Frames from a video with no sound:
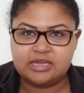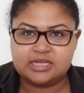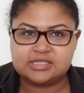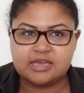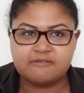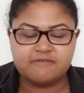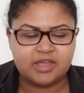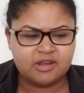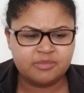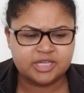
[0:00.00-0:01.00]
It's like
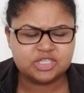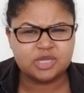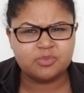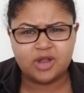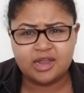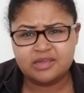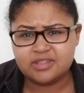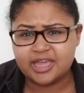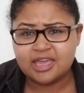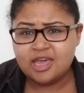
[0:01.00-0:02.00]
very much like not
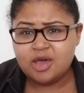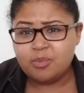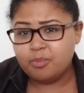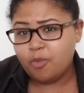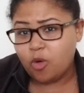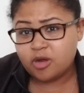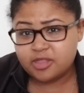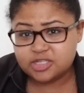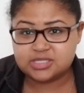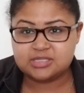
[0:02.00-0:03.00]
even like more
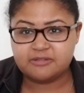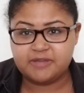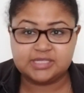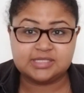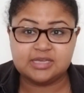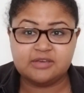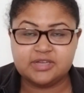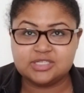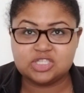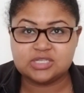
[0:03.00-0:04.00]
than just defensive.
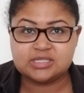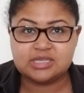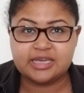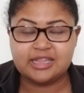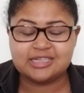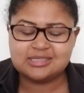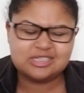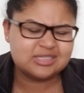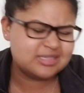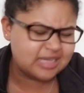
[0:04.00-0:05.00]
It's just like like
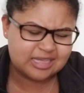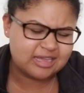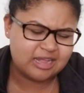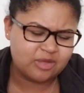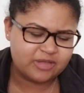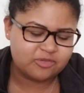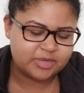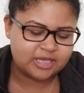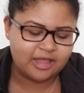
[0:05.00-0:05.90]
just stay the hell away from me.